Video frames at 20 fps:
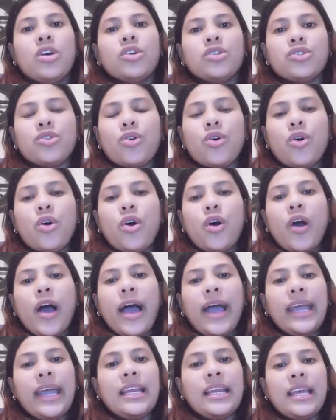So
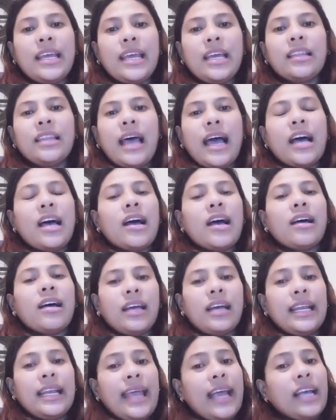I need
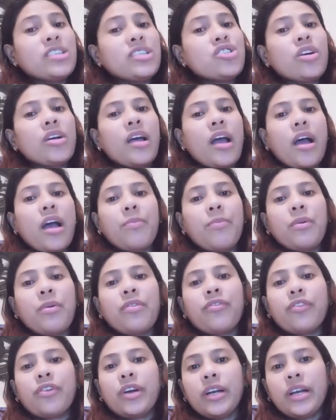an extra copy
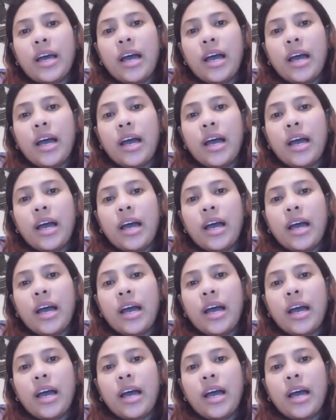for